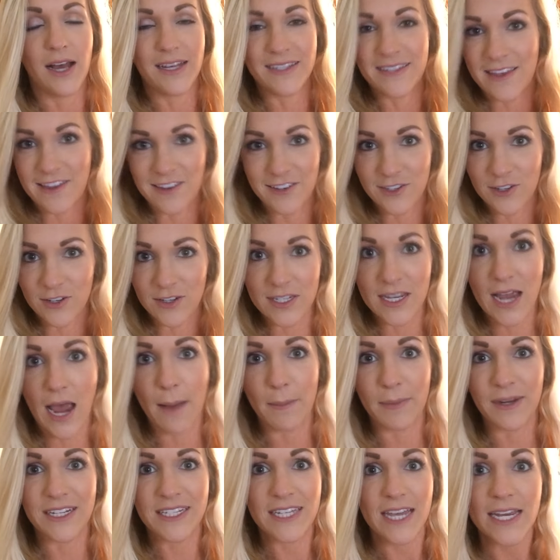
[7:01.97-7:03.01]
I say this all the
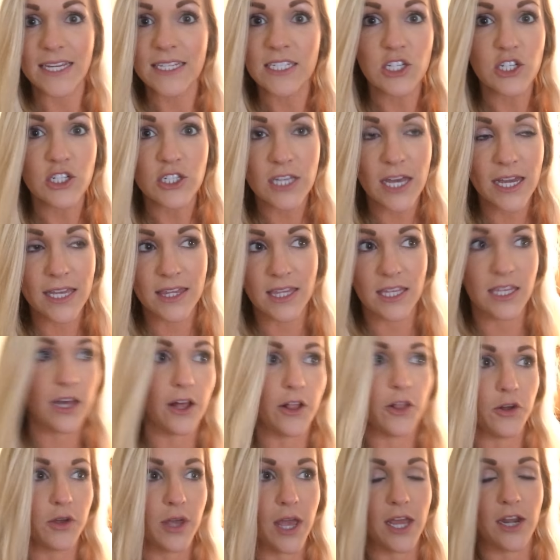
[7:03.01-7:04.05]
time, but it tastes just like the
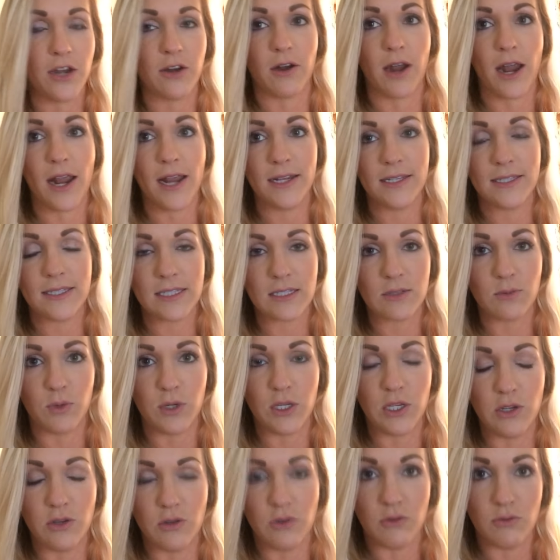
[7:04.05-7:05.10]
yellow Gatorades
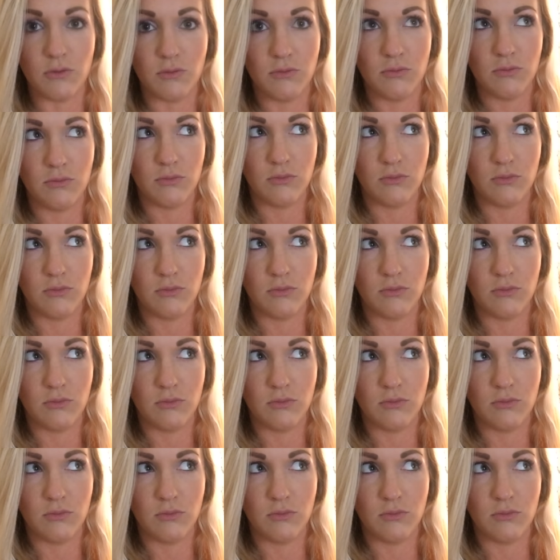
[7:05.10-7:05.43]
when you